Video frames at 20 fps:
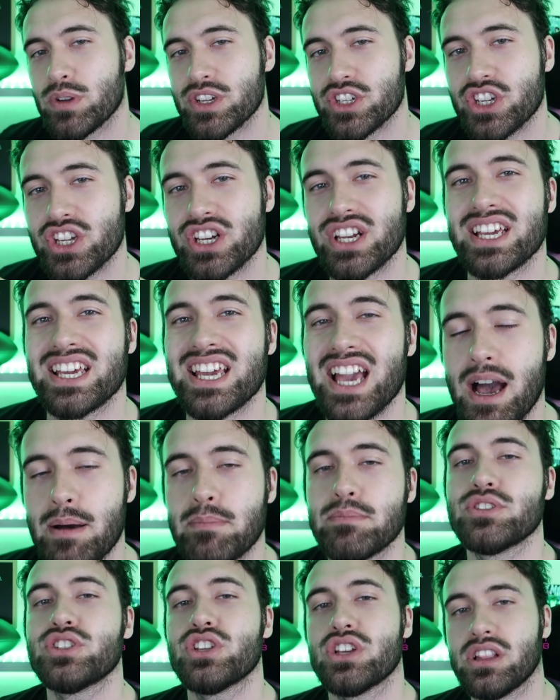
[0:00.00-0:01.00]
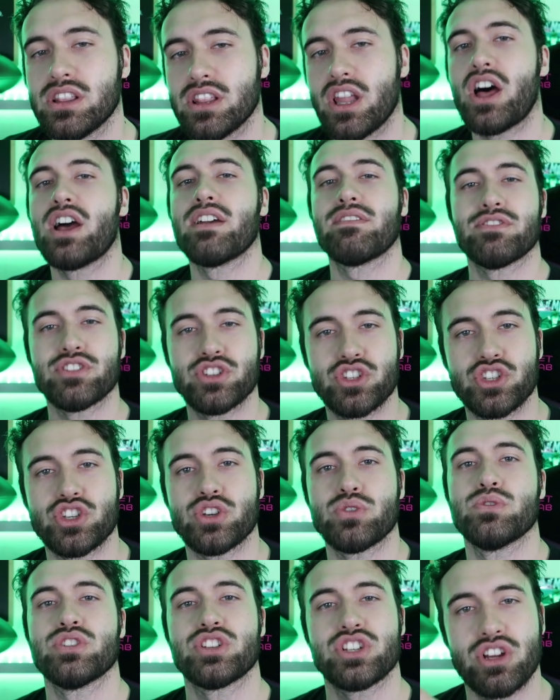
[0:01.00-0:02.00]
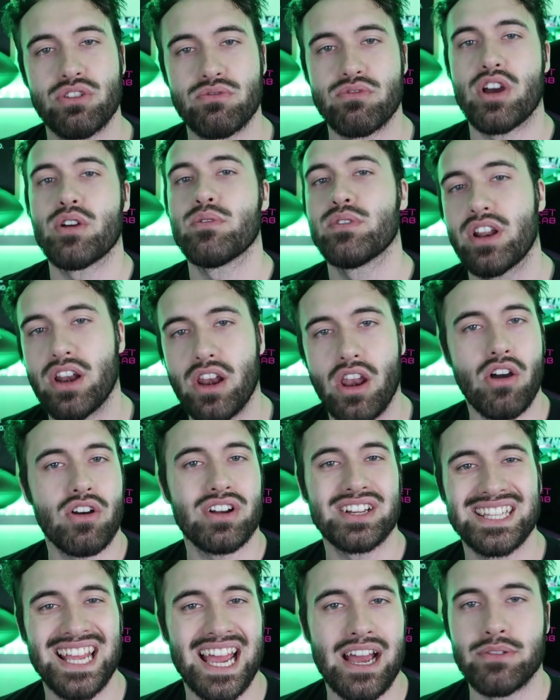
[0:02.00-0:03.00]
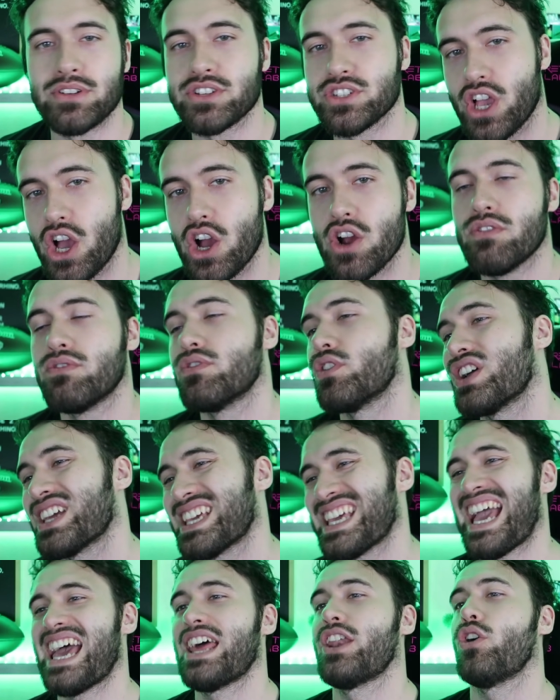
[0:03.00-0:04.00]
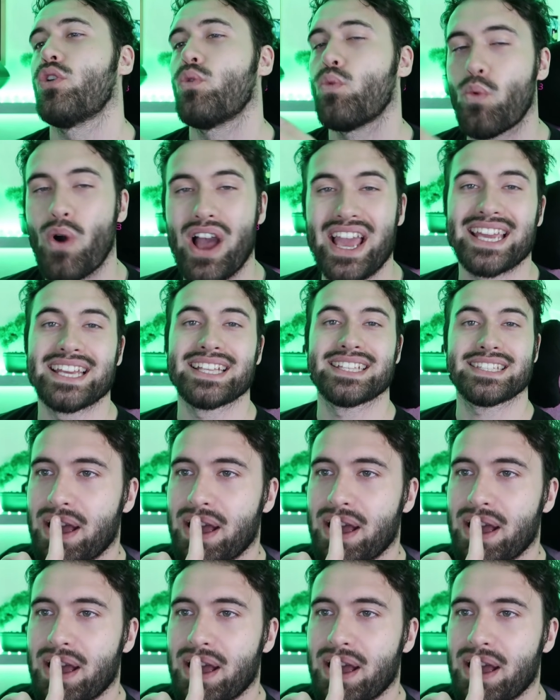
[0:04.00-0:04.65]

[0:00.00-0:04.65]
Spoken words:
which is going to come to life as soon as Corona lockdown is over. I cannot wait.